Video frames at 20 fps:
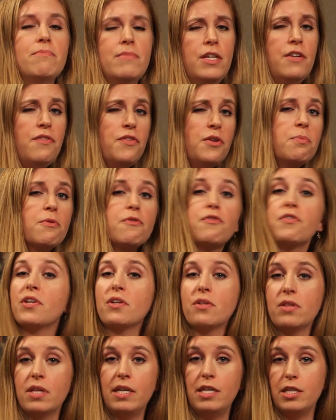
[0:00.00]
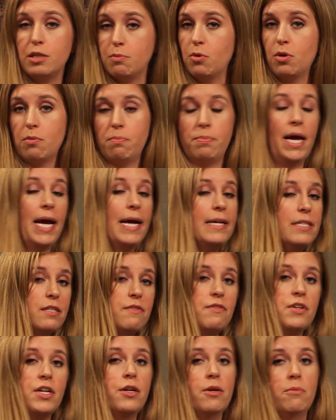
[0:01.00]
And if you prefer your ladies more
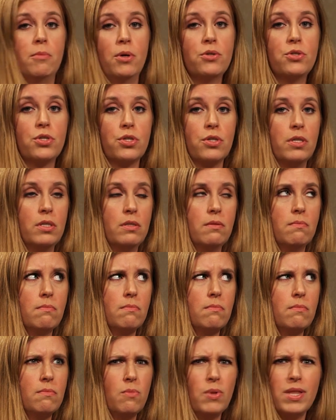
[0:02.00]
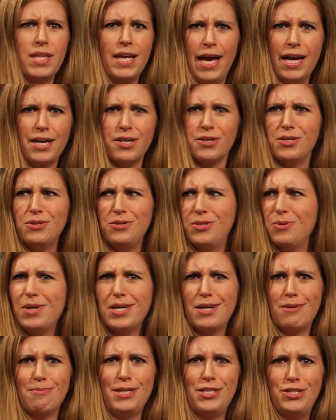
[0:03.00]
passive and unemotional, what the heck are you
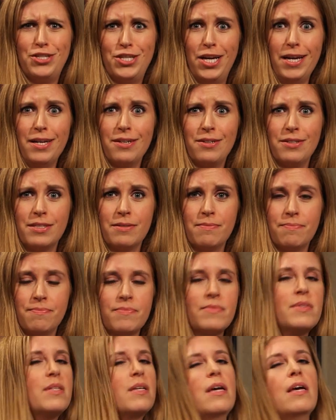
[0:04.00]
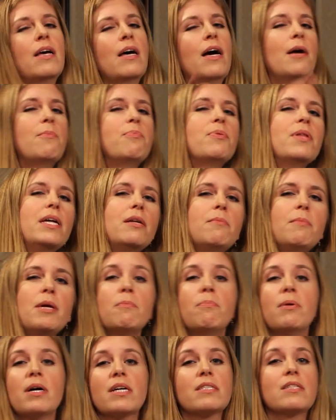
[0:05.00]
doing on my channel? I plan to
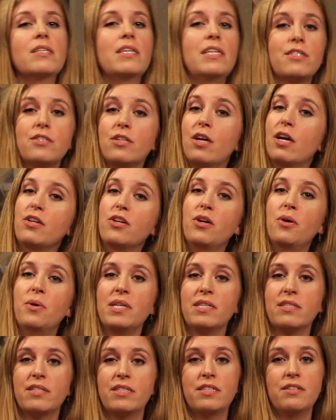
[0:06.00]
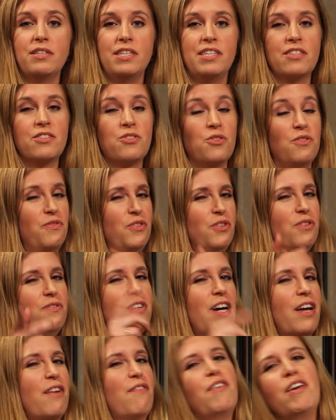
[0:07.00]
make Boss Ladies an ongoing series, so if you've
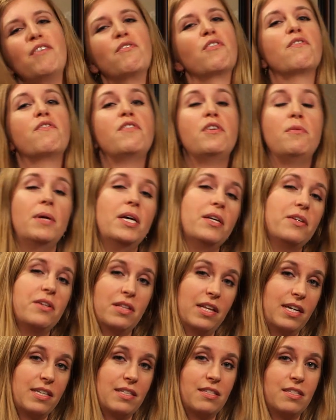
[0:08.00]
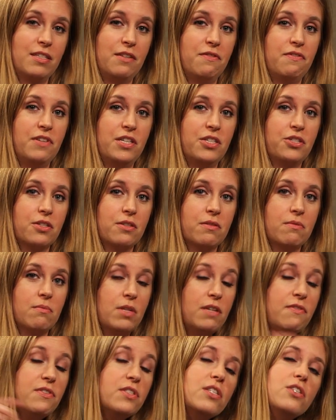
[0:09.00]
got a favorite female you'd like to see featured,
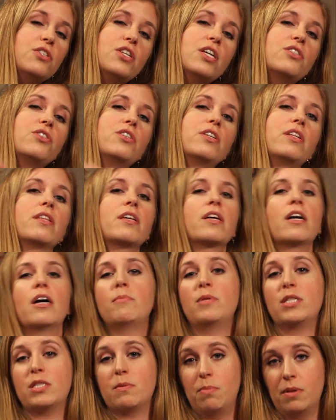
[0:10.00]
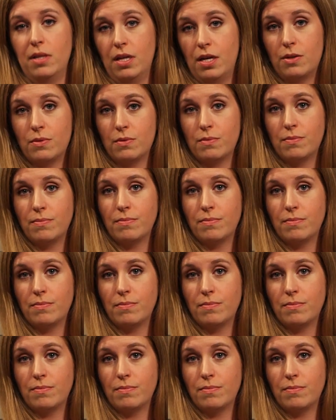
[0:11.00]
leave a suggestion in the comments below.